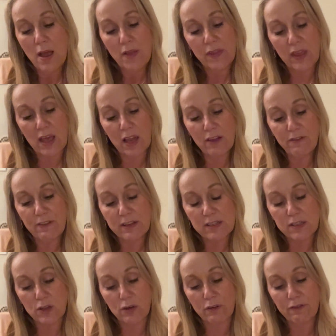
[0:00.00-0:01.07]
The elephants
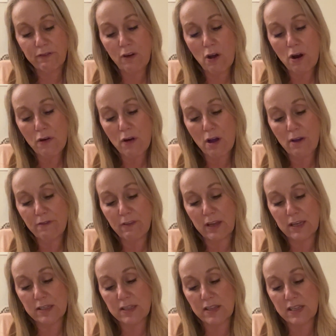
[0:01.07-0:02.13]
look far off
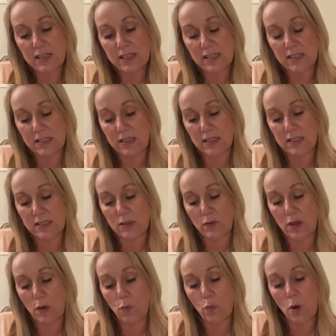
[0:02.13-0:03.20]
into the distance so
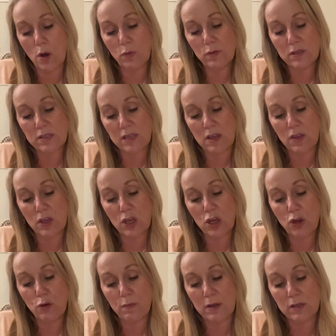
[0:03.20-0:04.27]
they won't see the
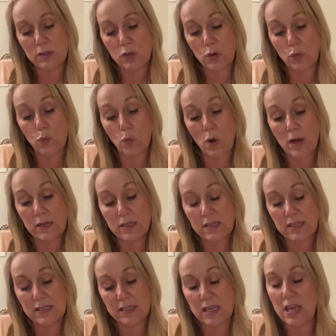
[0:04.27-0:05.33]
humans who want to
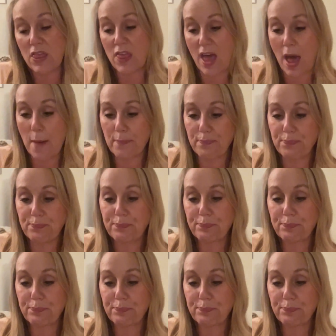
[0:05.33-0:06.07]
see them.